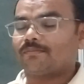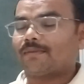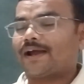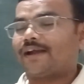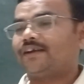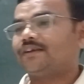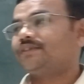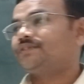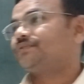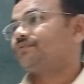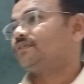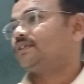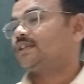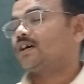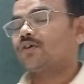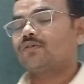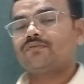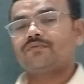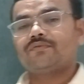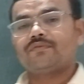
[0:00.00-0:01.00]
the mind is
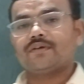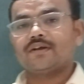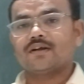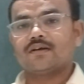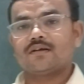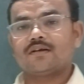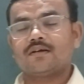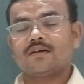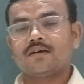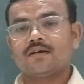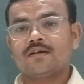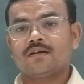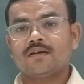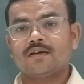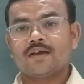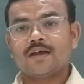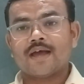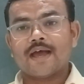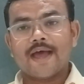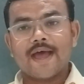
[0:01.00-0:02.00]
without fear,
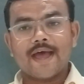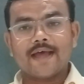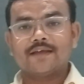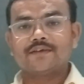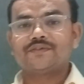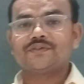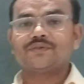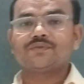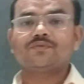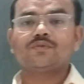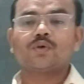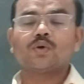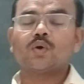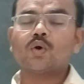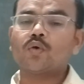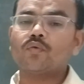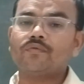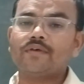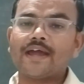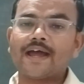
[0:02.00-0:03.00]
as you
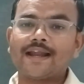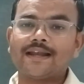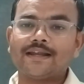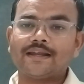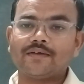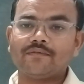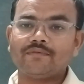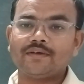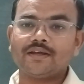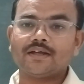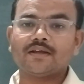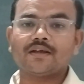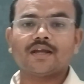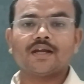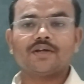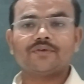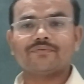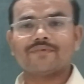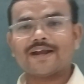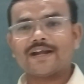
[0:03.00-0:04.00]
know, we are living
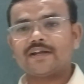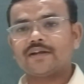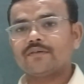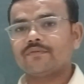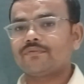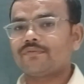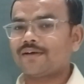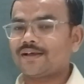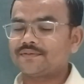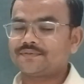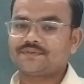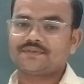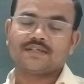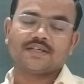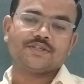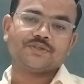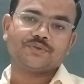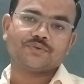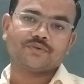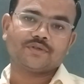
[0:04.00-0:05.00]
in 21st
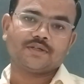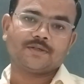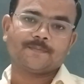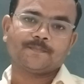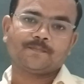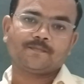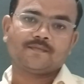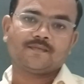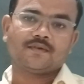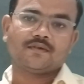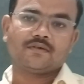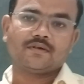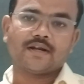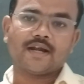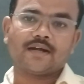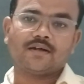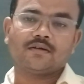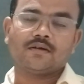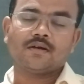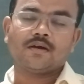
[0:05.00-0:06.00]
century,
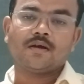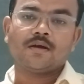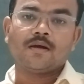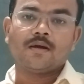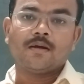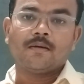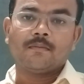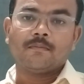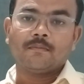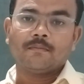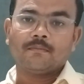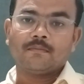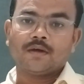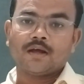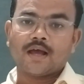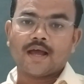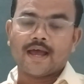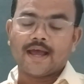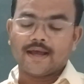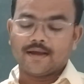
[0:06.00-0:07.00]
right?
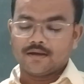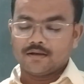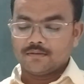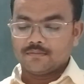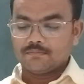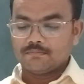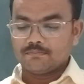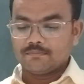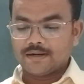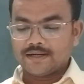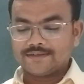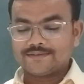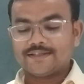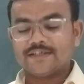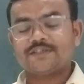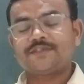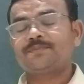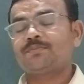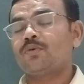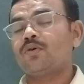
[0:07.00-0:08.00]
But
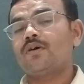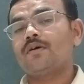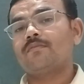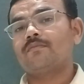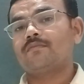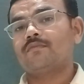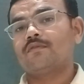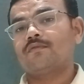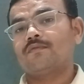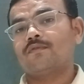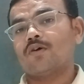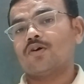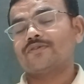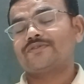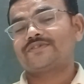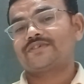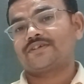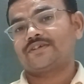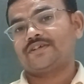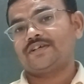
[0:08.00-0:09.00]
this poem
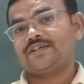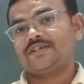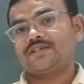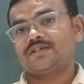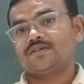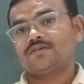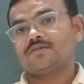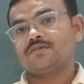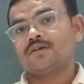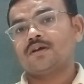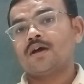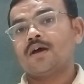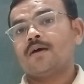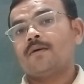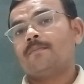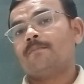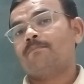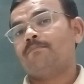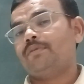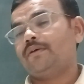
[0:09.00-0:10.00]
was written
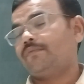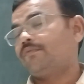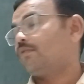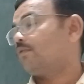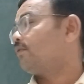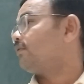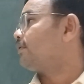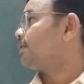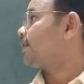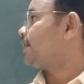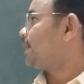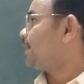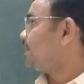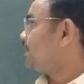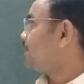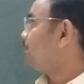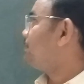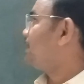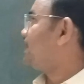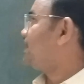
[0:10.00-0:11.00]
before
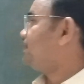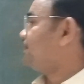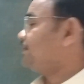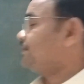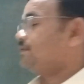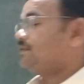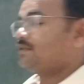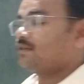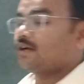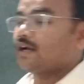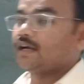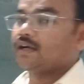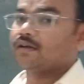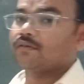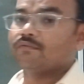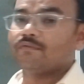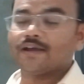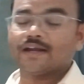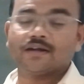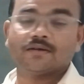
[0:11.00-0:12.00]
independence,
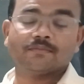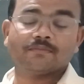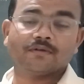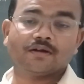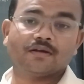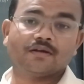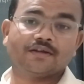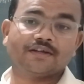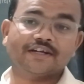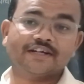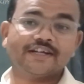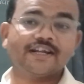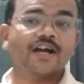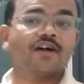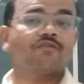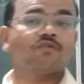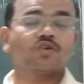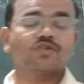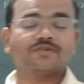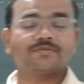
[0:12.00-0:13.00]
right? When
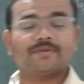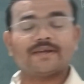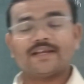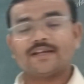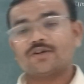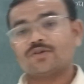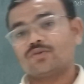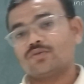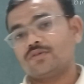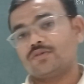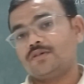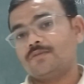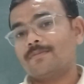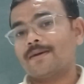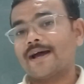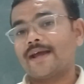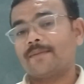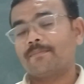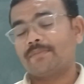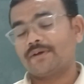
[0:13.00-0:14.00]
India was being ruled
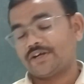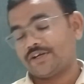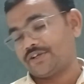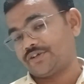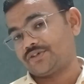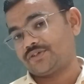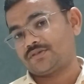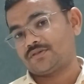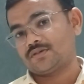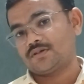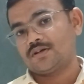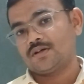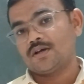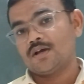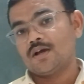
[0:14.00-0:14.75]
by British.